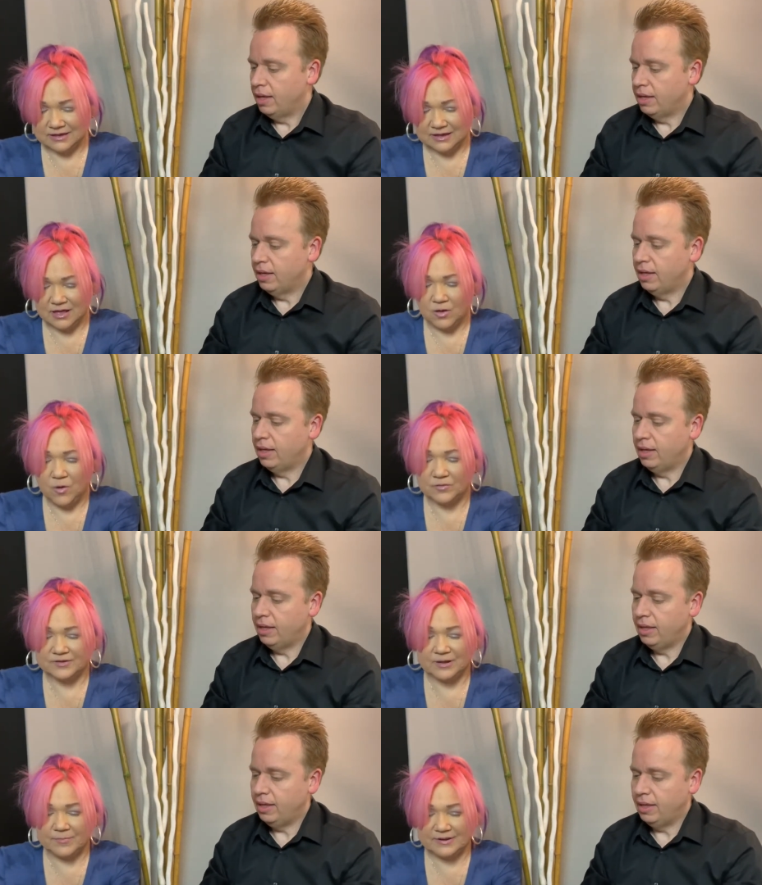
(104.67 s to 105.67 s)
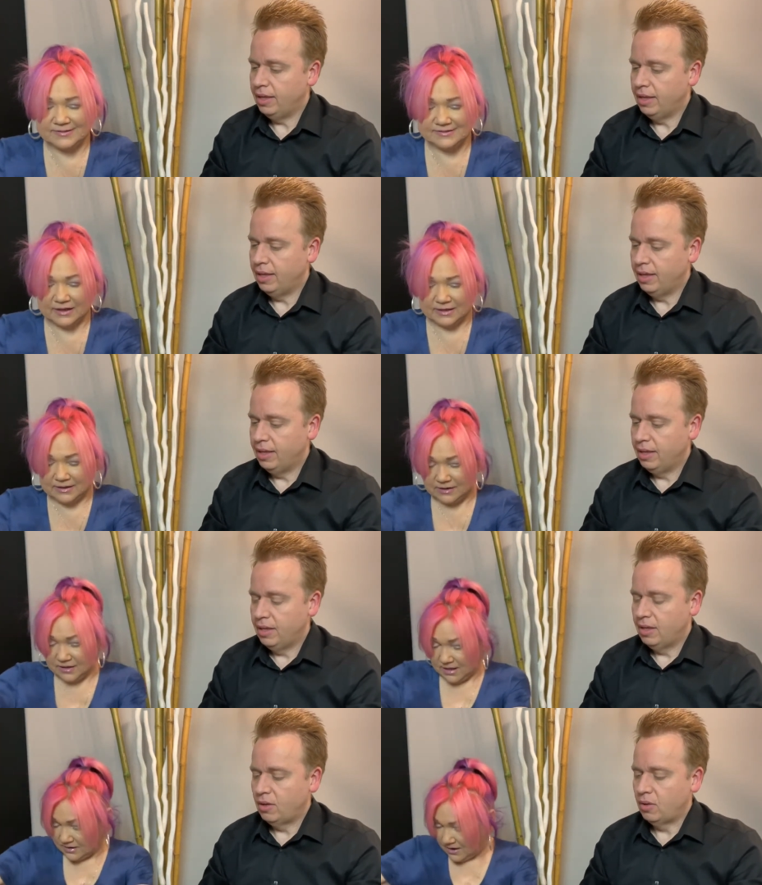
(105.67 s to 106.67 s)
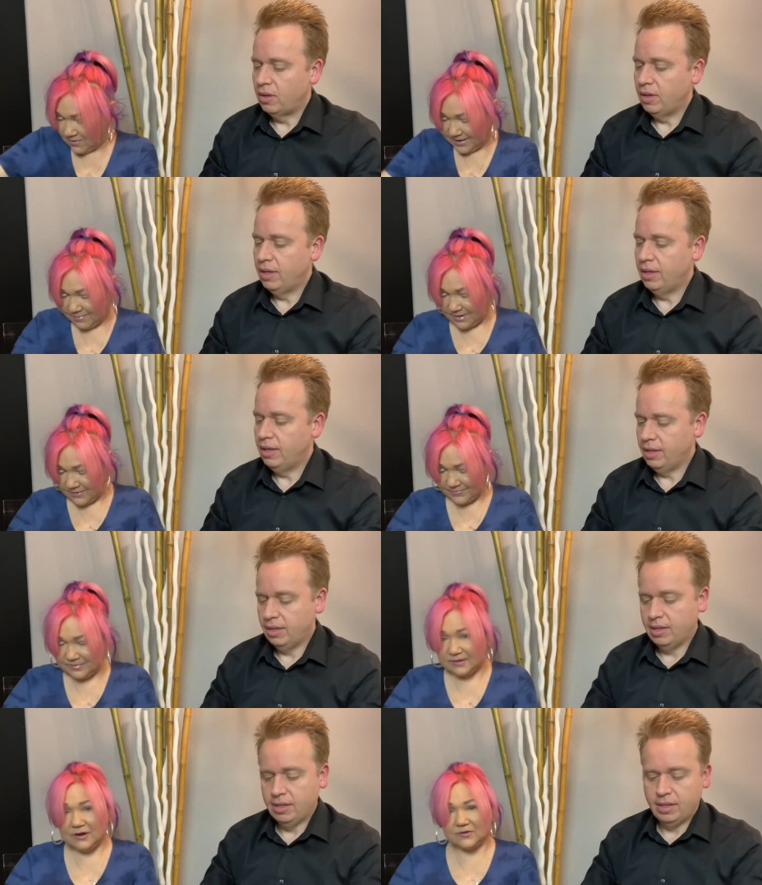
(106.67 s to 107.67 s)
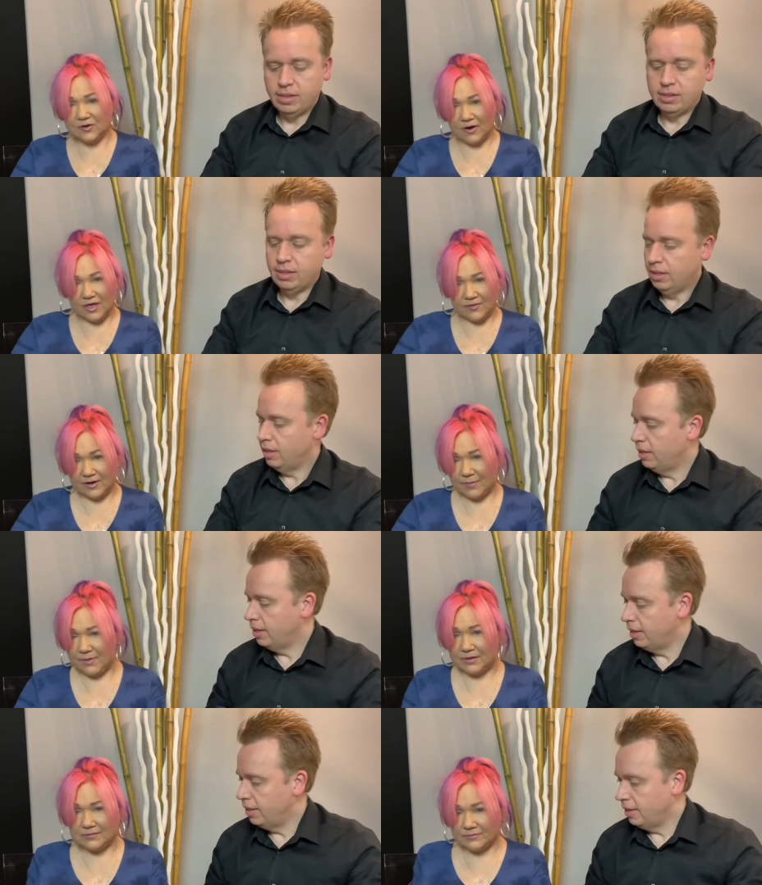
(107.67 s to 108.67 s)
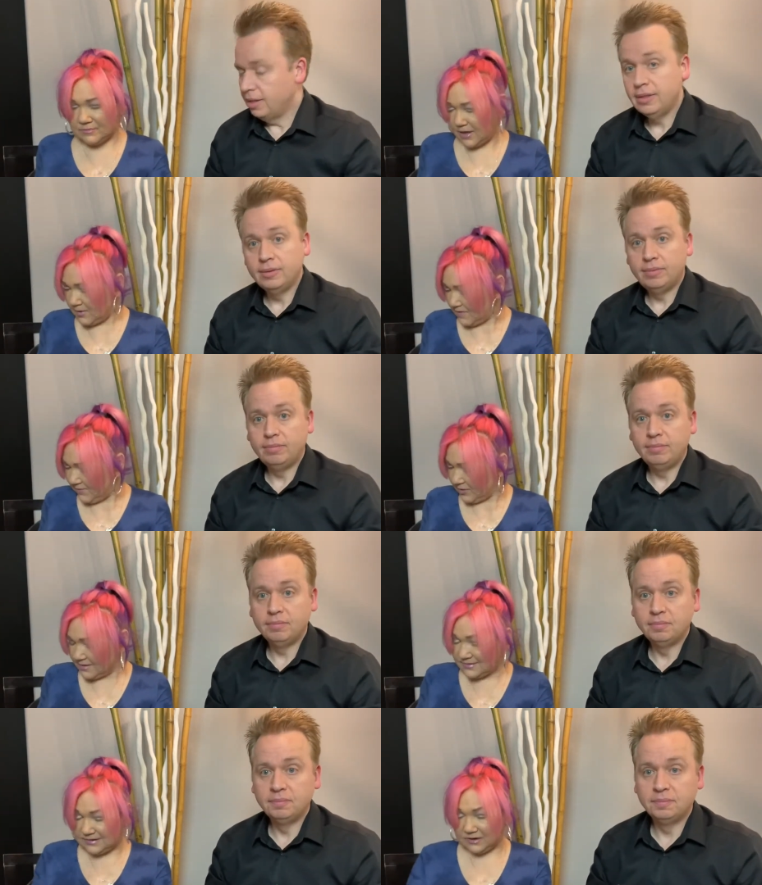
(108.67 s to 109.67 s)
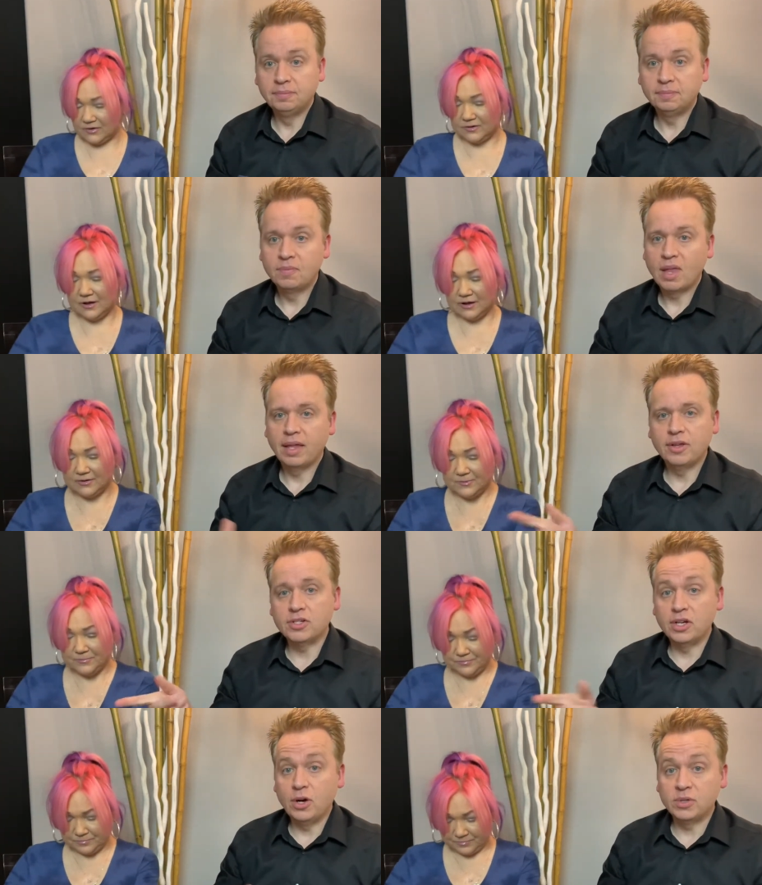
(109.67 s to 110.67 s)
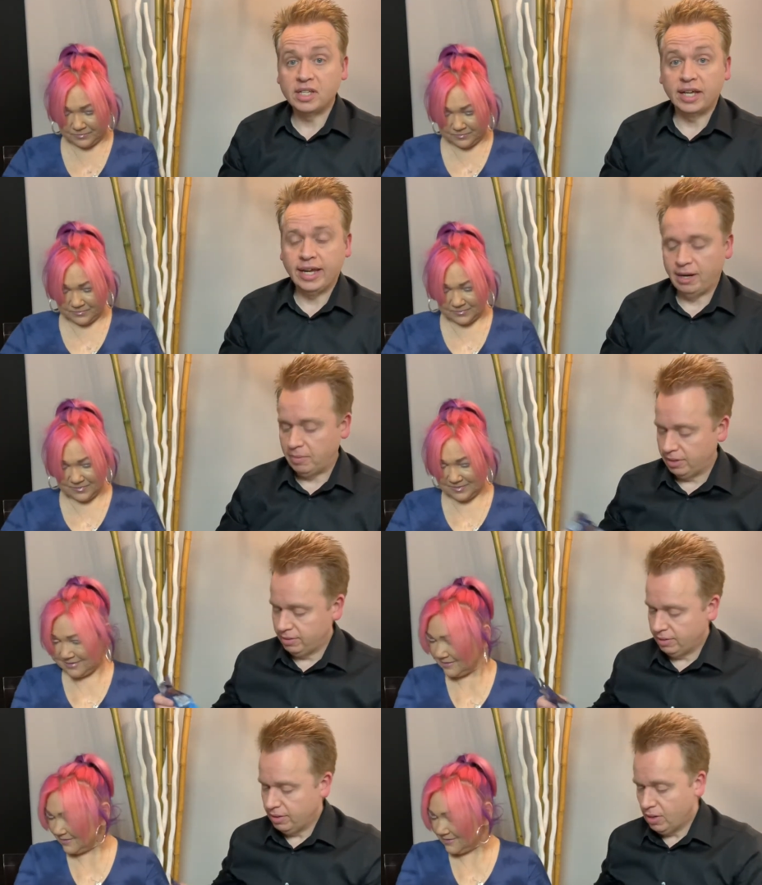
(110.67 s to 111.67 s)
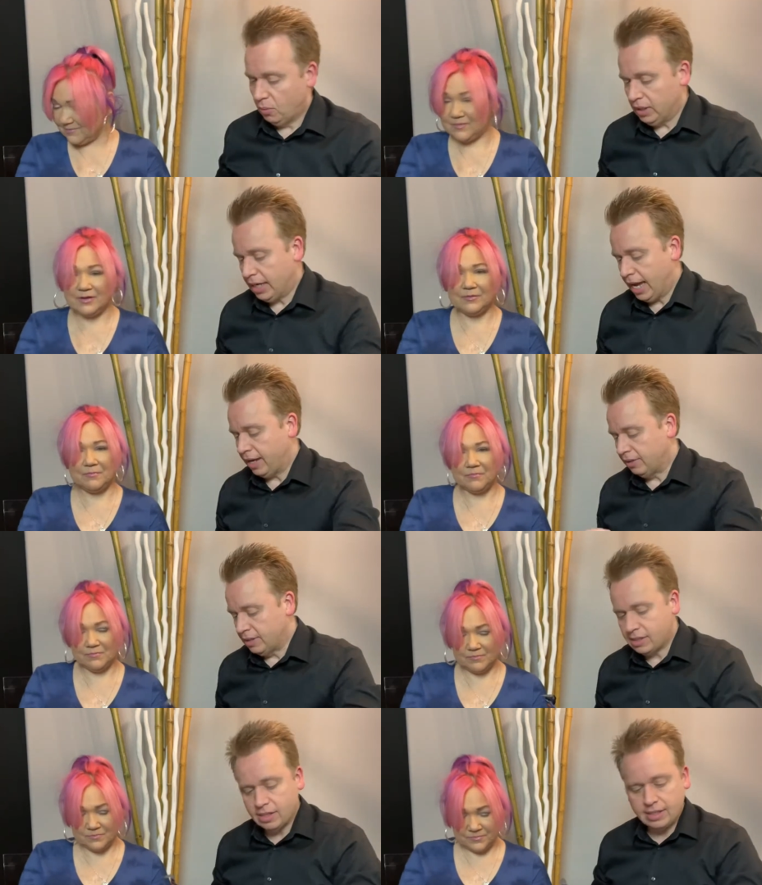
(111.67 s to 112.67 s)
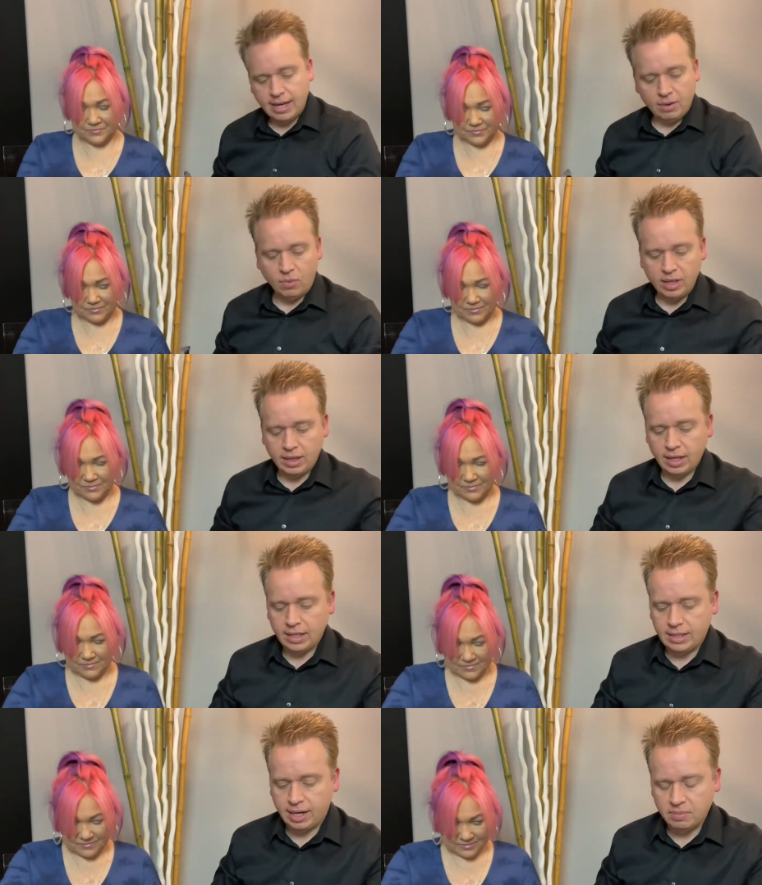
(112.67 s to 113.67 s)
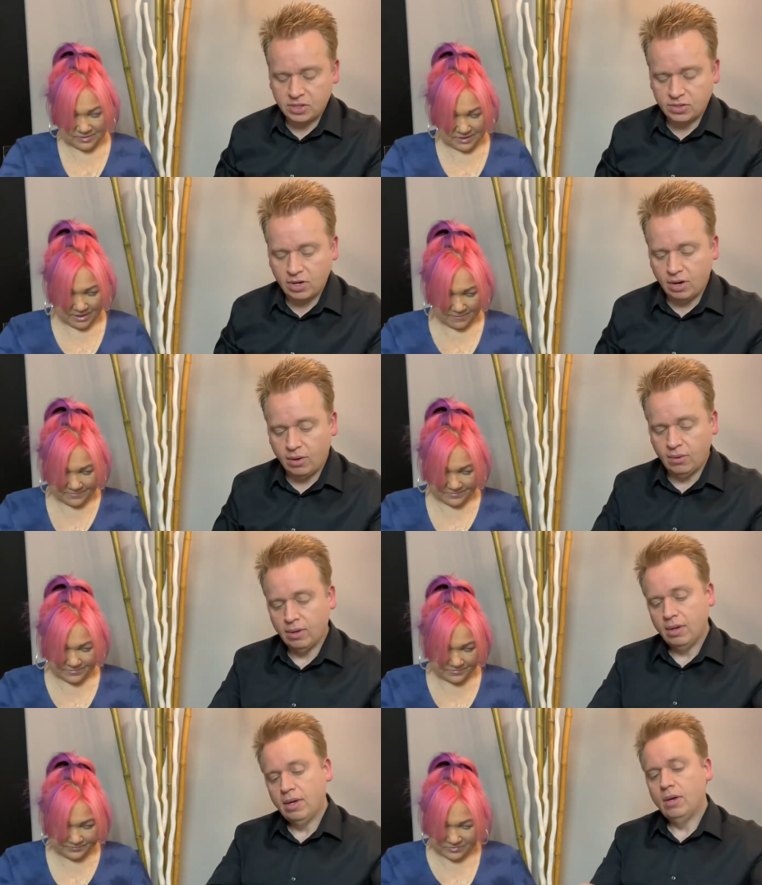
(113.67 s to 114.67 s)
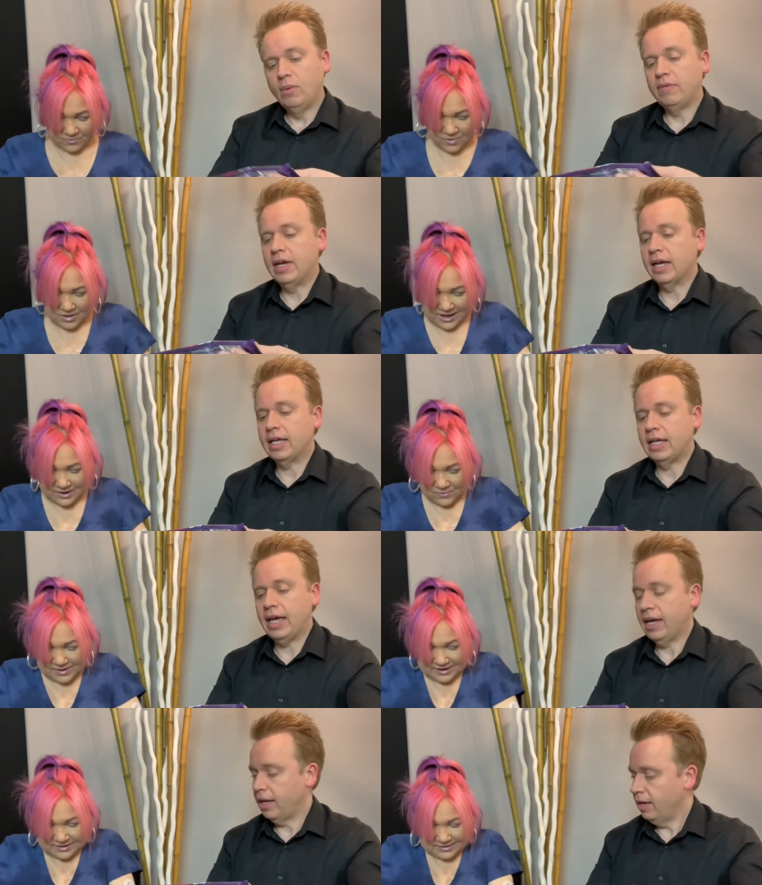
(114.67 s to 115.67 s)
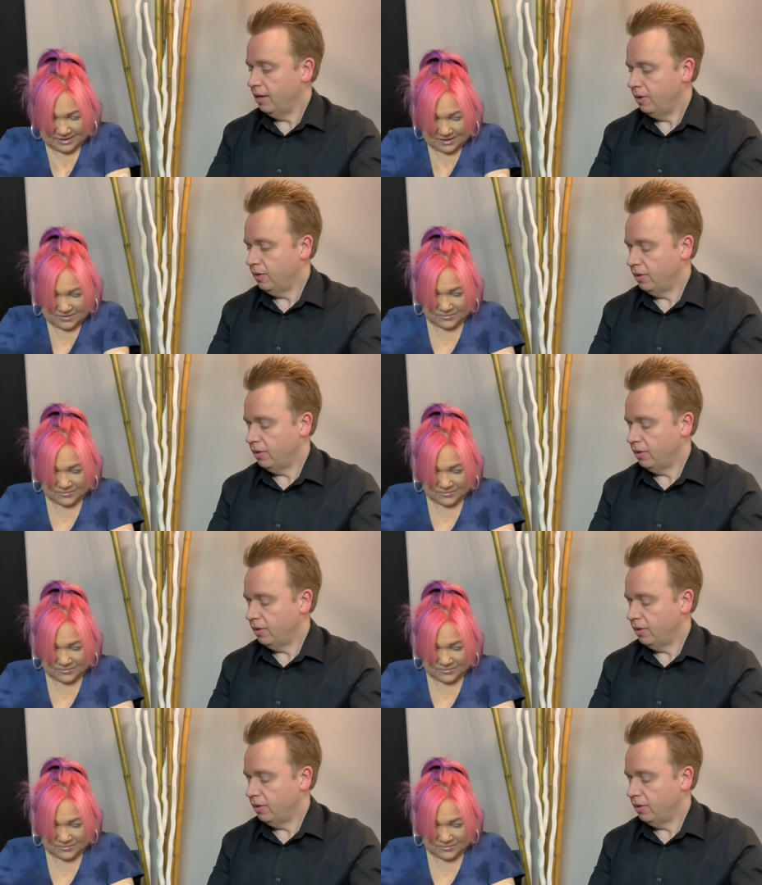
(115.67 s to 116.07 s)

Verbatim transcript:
Speaker 1: I'll hold it up in a second. No Emma. Here's our other Emma. I don't know if you can see her or not.
Speaker 2: There's a nose in the camera. Well, okay. hey, let's just take one thing at a time. So, we've well, got... I don't want
Speaker 1: to. I just